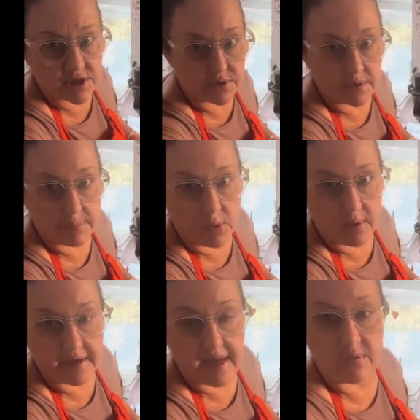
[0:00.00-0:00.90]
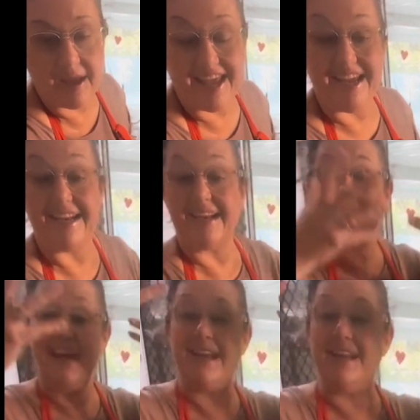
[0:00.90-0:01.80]
to the point, and
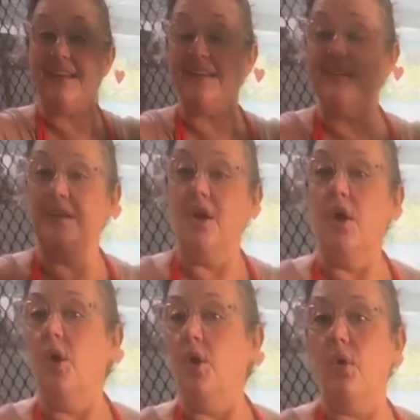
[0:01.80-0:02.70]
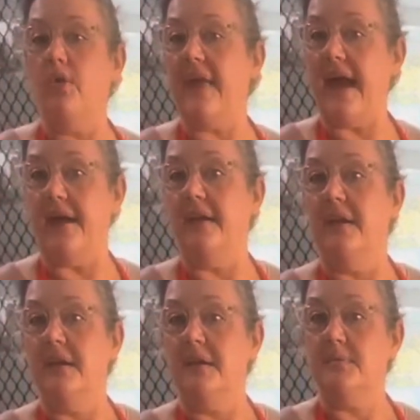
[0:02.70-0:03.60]
heated and all that
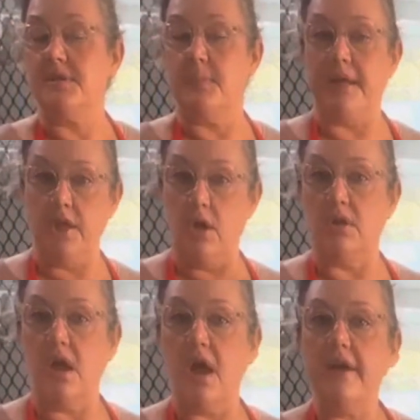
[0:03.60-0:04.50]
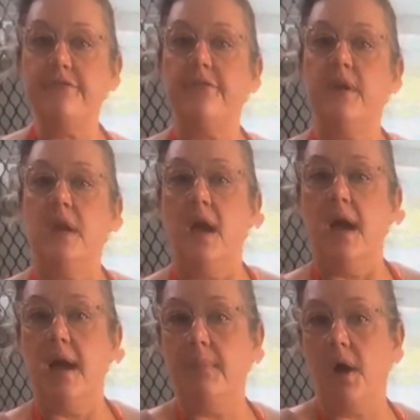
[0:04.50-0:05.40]
to be long life.
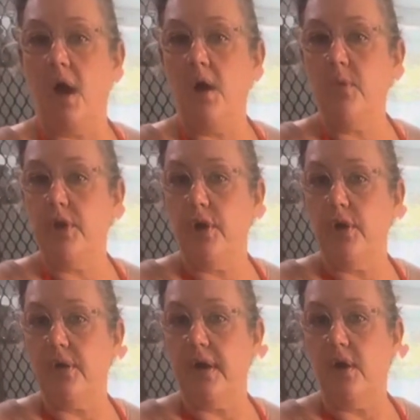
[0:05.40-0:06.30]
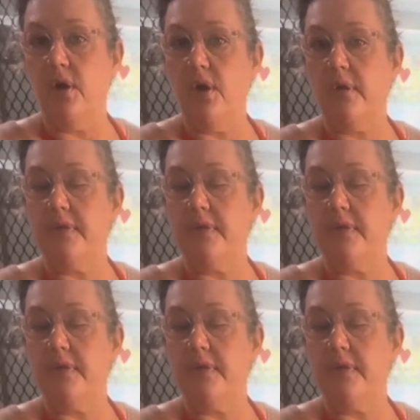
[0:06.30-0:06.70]
I would err